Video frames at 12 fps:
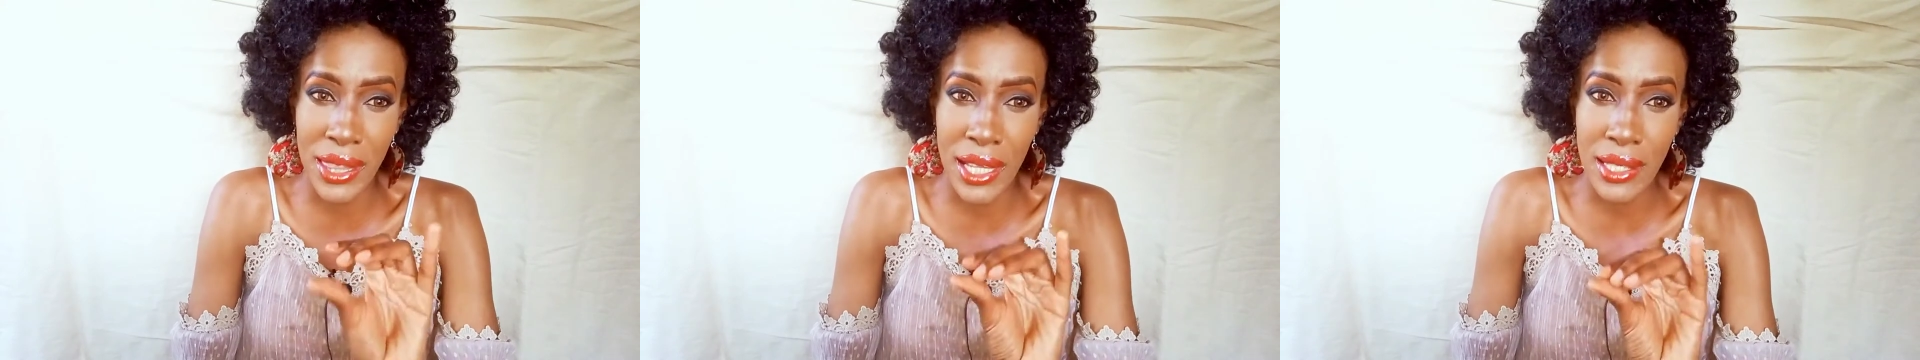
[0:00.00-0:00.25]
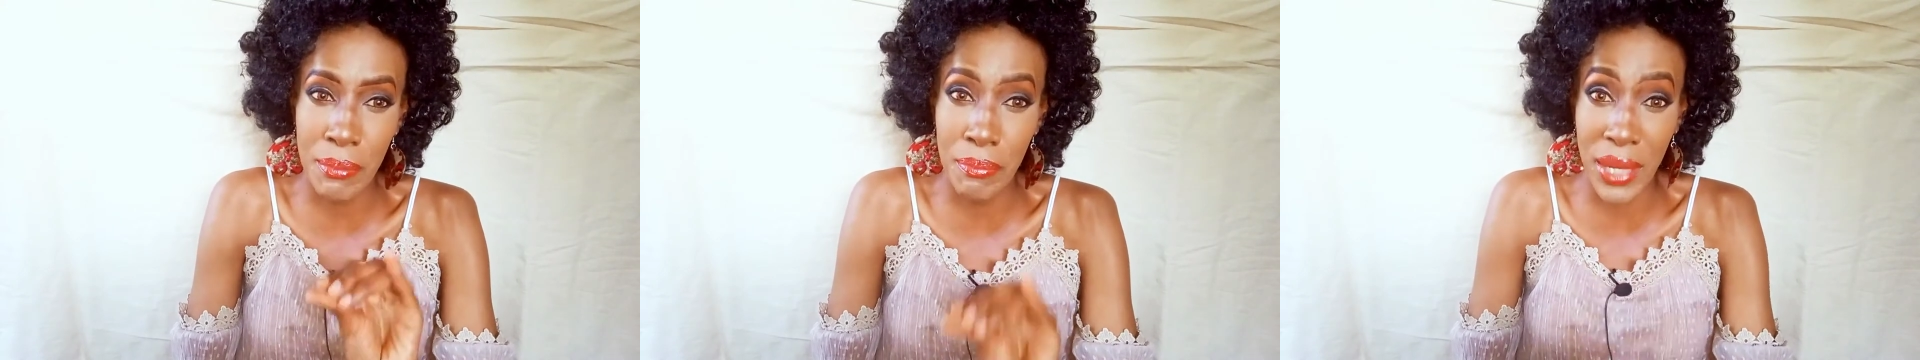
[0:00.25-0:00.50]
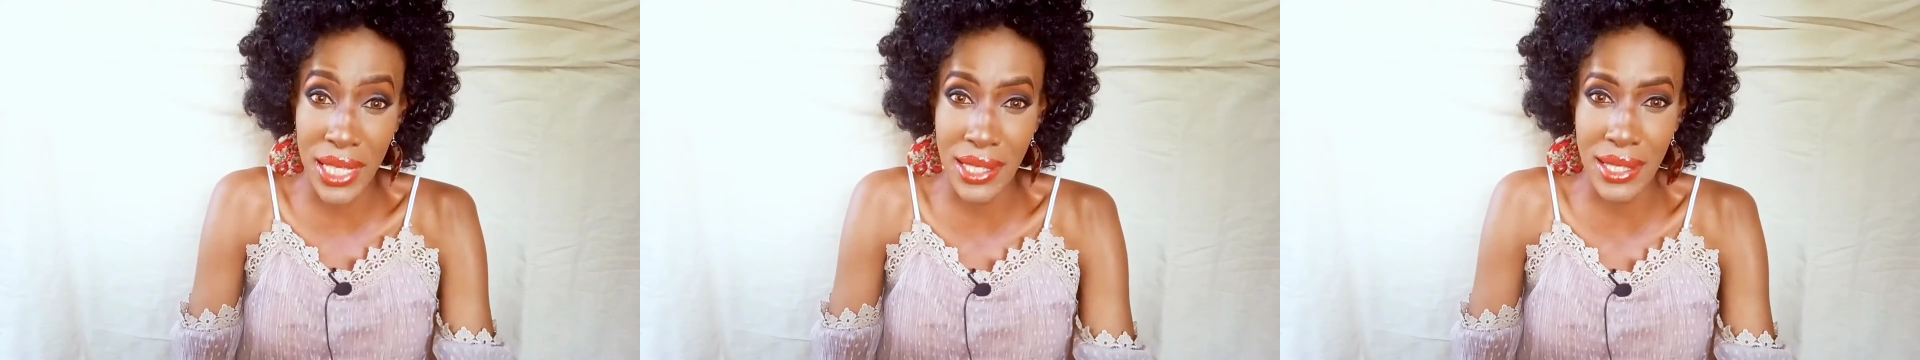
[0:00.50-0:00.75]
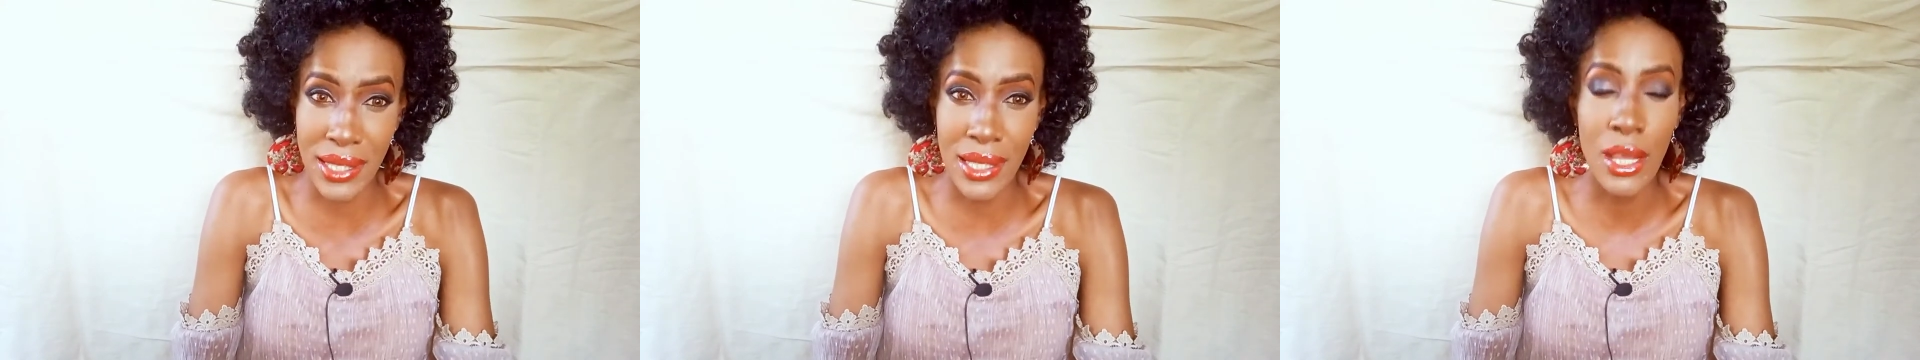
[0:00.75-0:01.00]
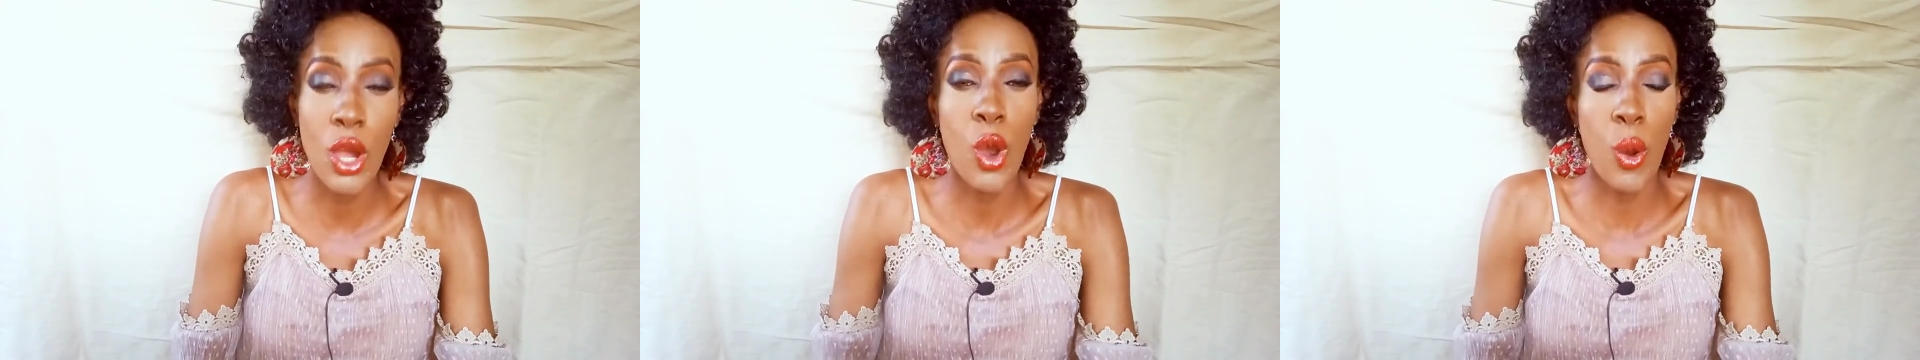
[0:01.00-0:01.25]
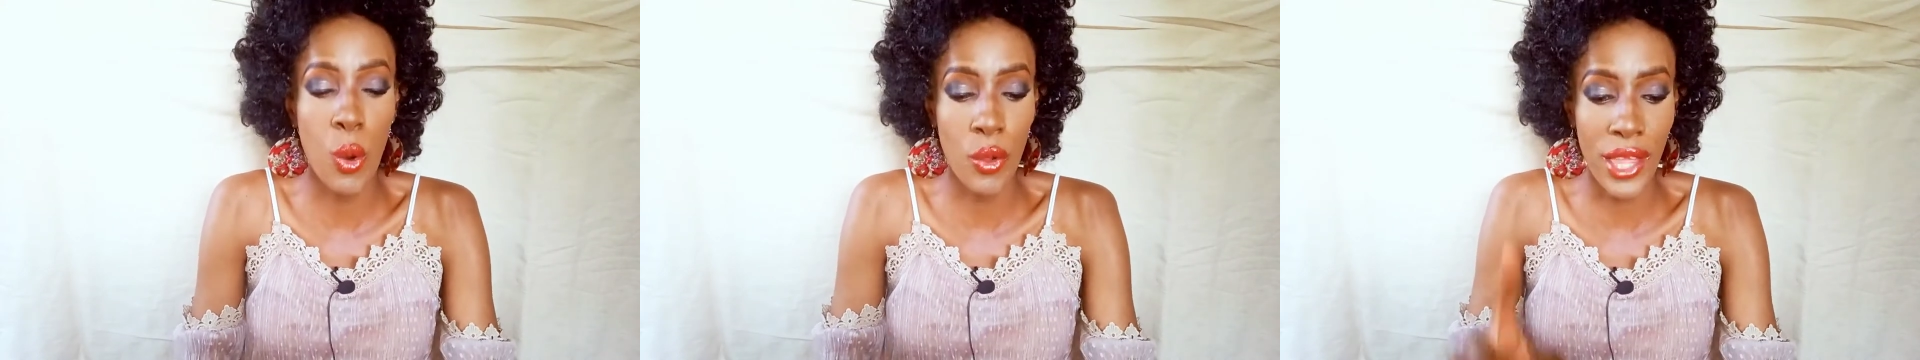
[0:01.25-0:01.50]
that bursting
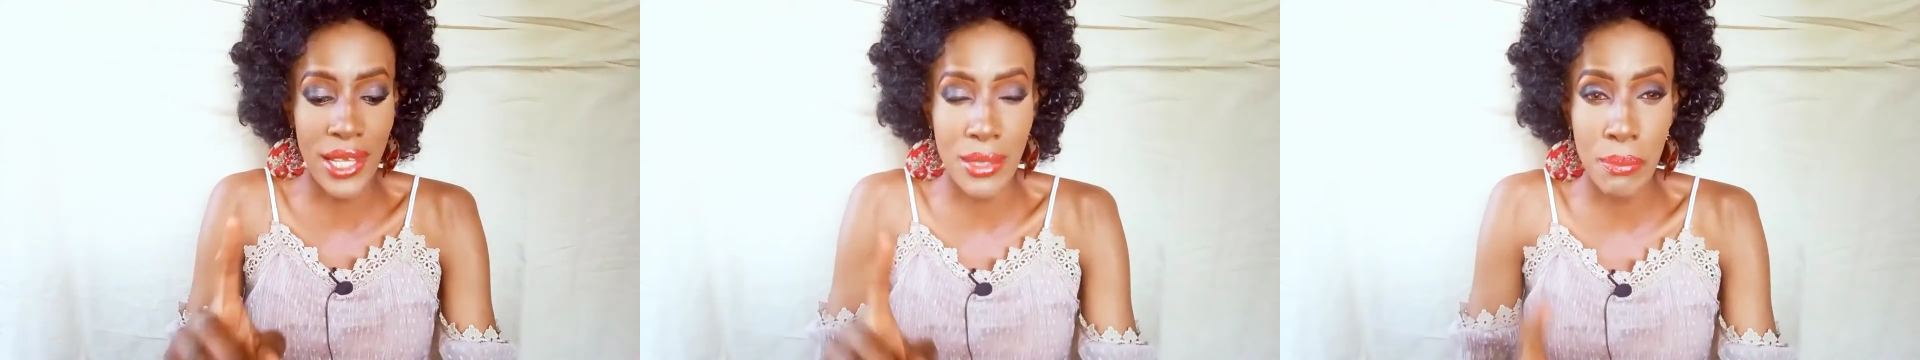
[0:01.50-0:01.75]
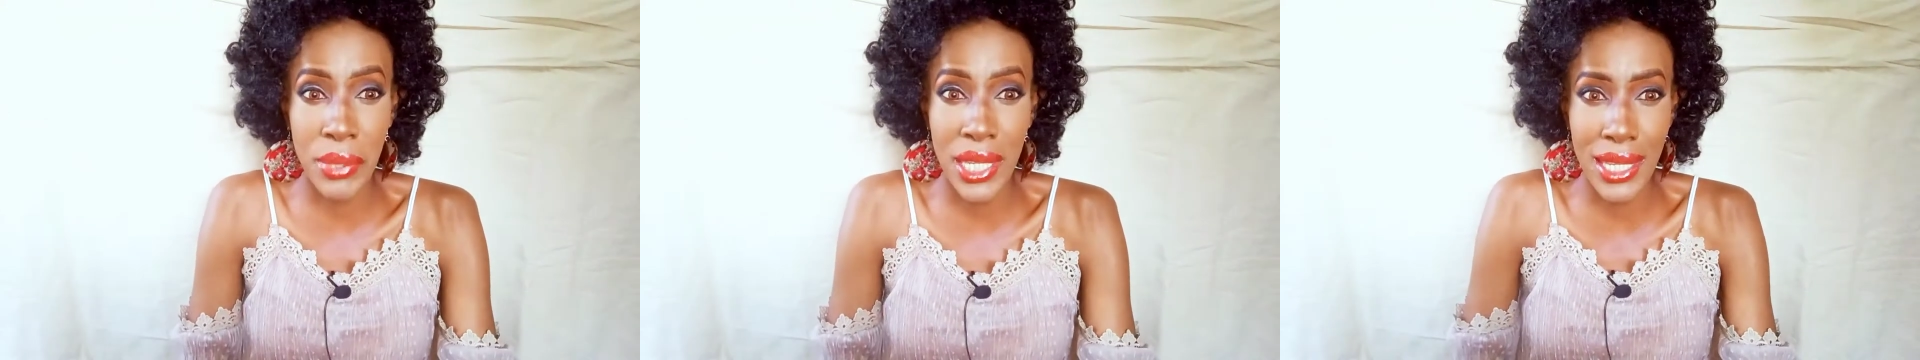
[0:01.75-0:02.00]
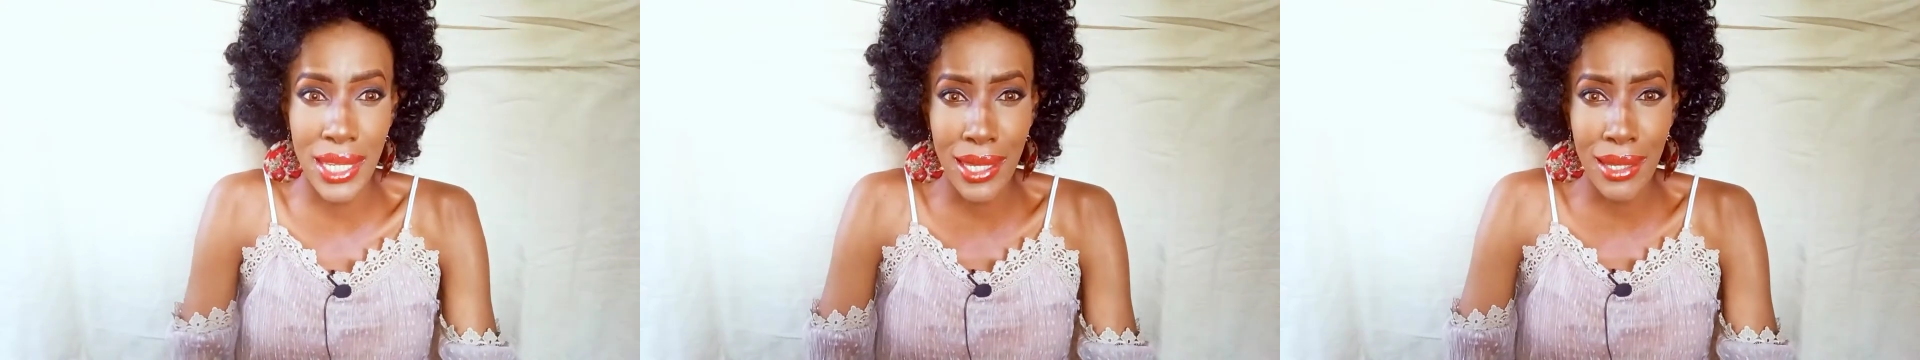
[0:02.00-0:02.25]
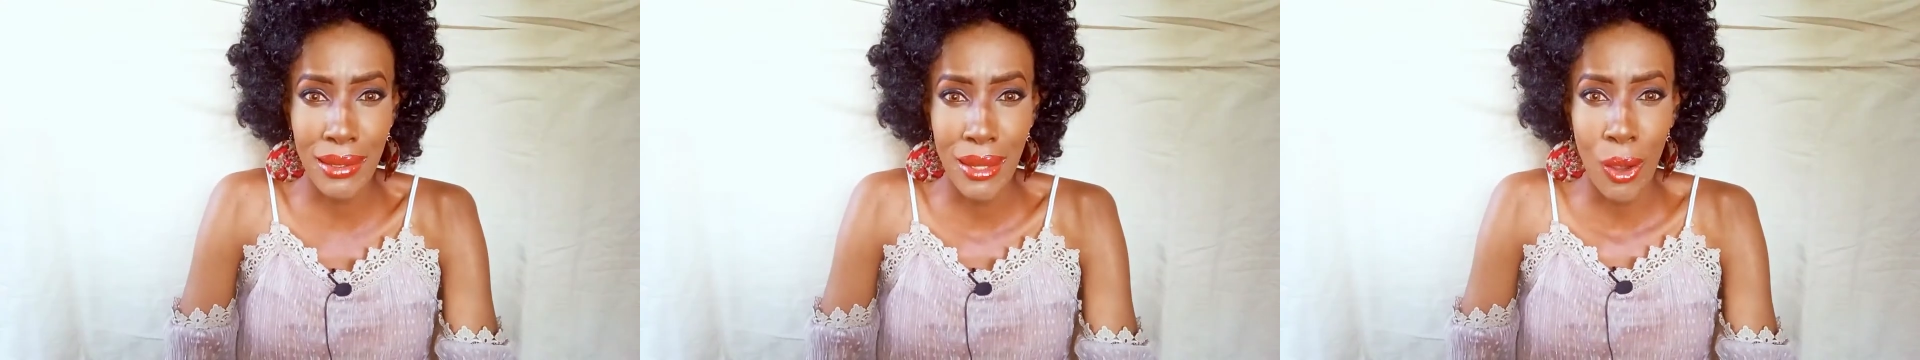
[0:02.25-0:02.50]
or that picking